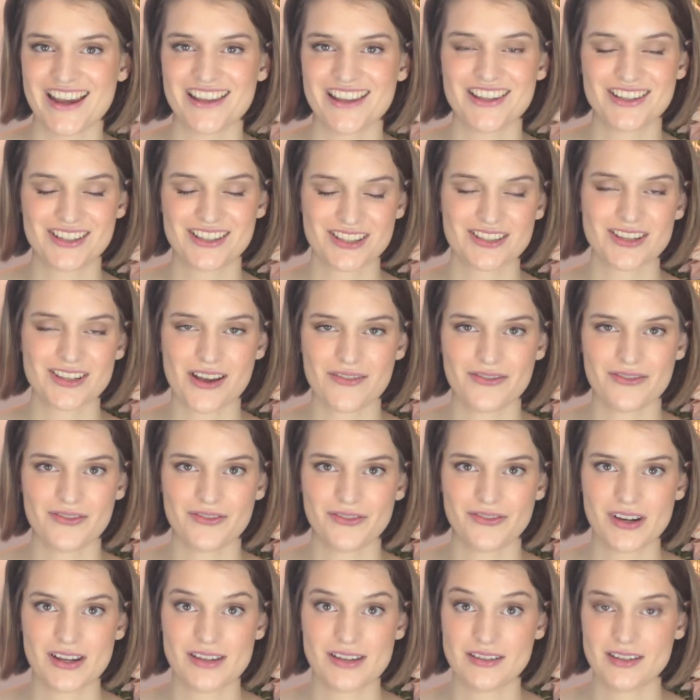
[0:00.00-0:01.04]
And this is often
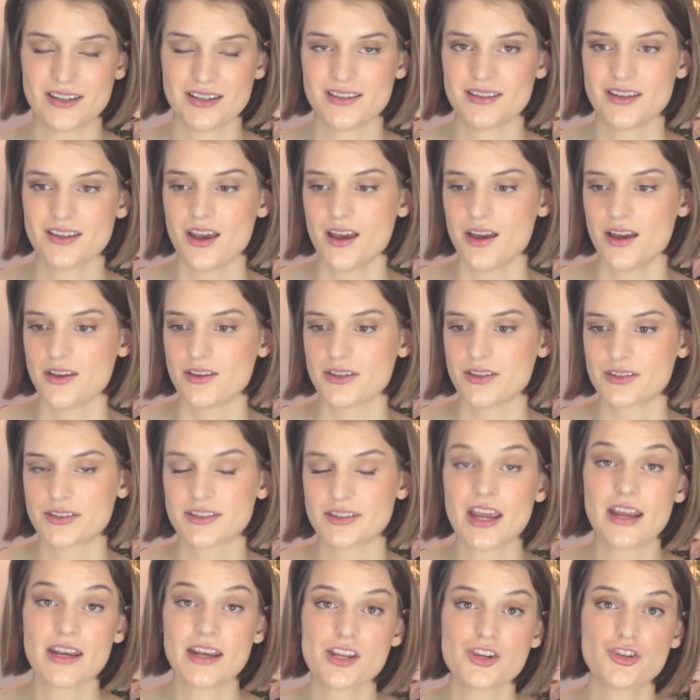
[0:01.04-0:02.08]
phrased as
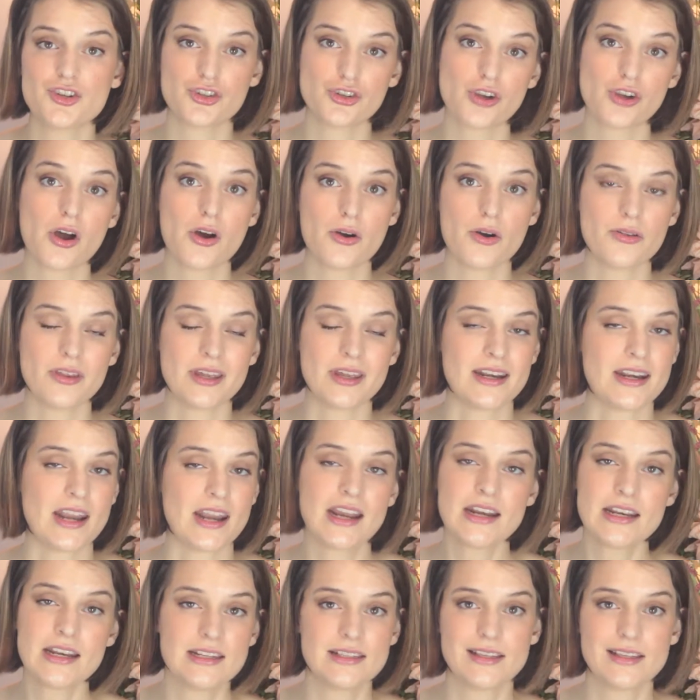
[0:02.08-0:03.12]
studies show that
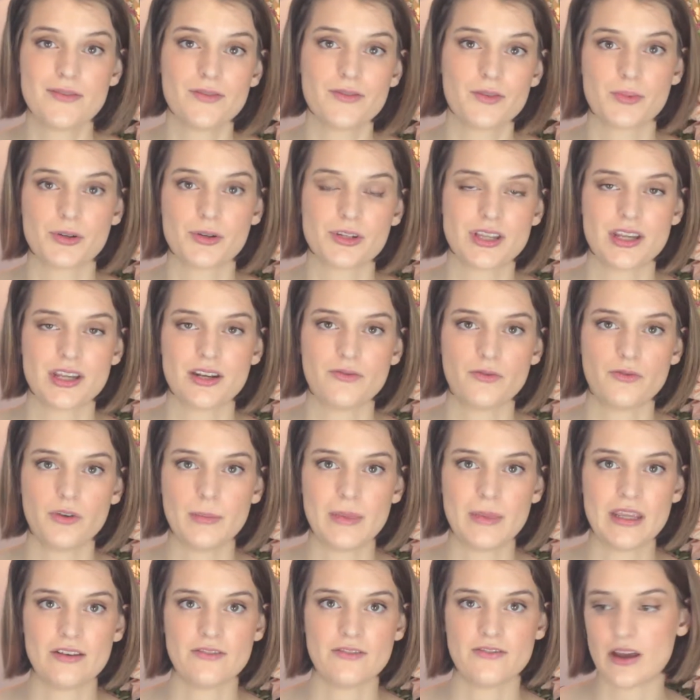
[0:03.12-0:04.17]
97% of
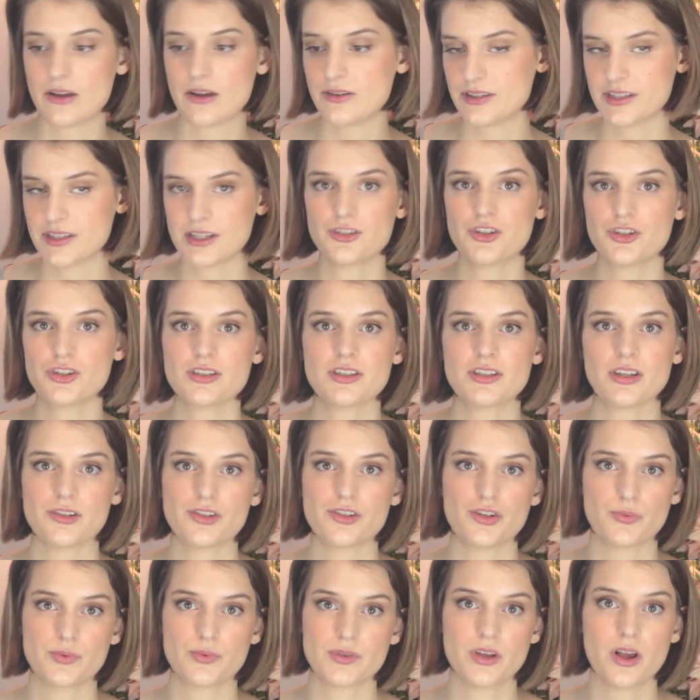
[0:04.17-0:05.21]
women found such and
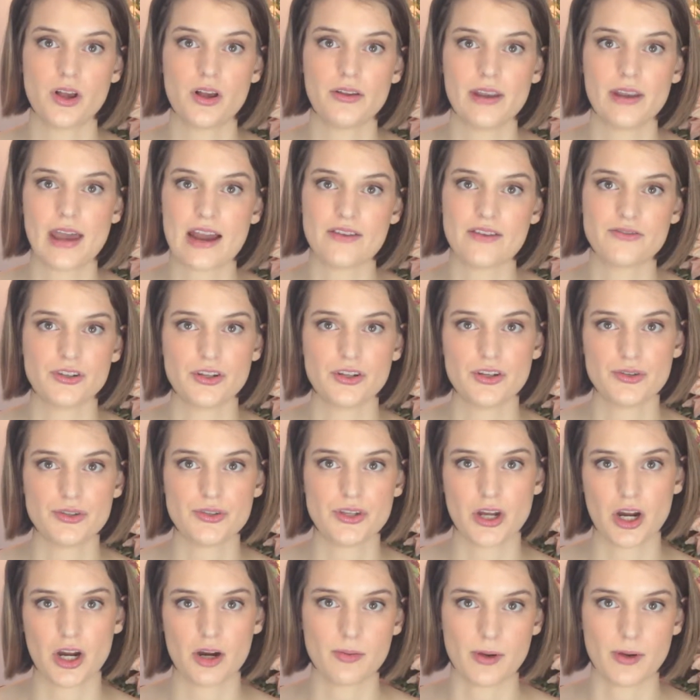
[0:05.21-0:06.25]
such a result after
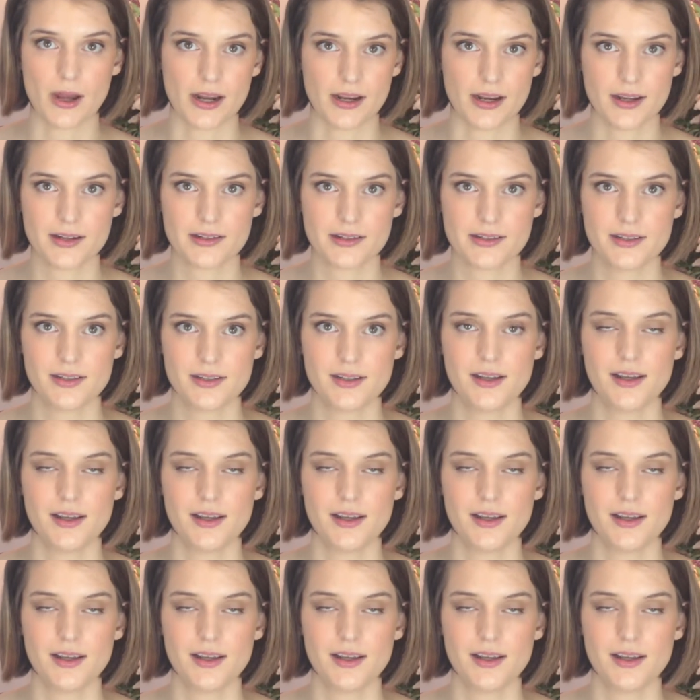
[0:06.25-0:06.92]
using our product.